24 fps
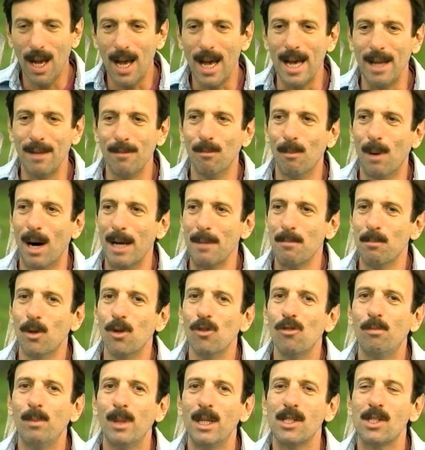and my
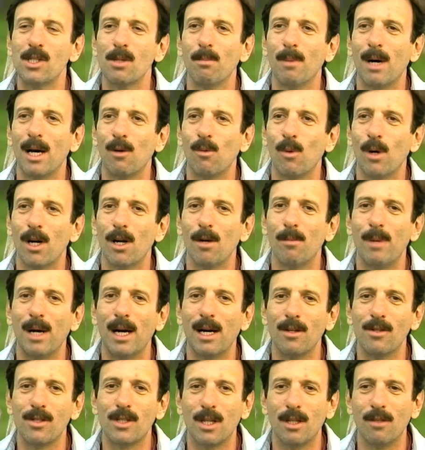movements and my
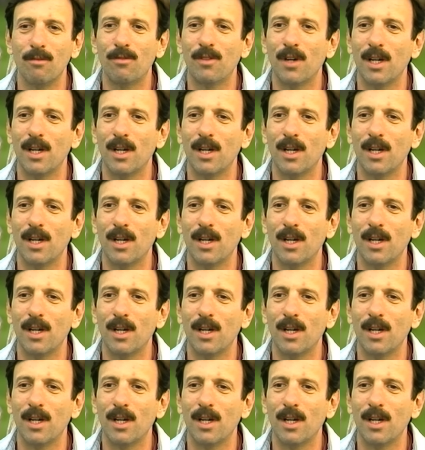whereabouts and